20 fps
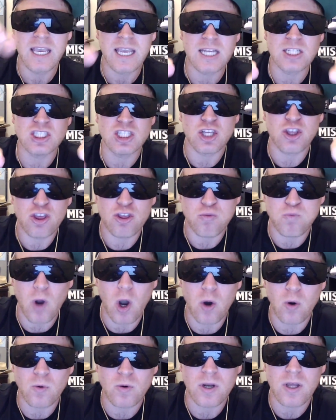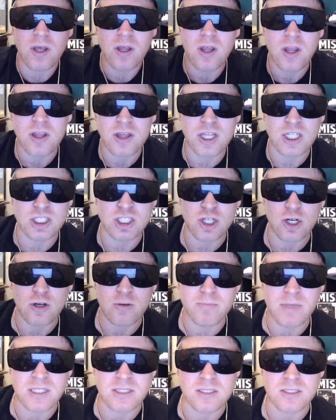and dethrone the
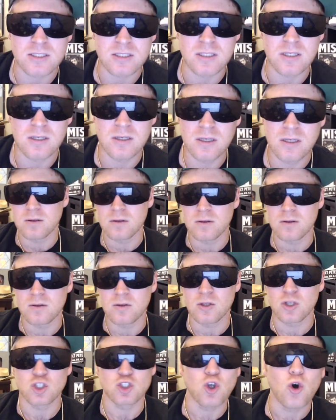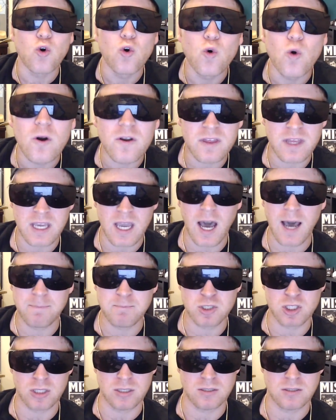Germans. So who are the
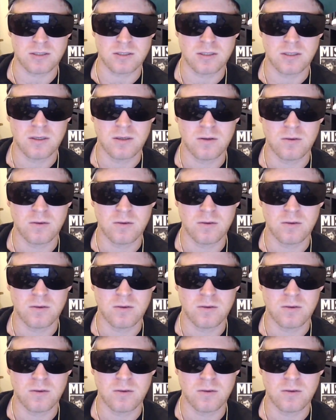options?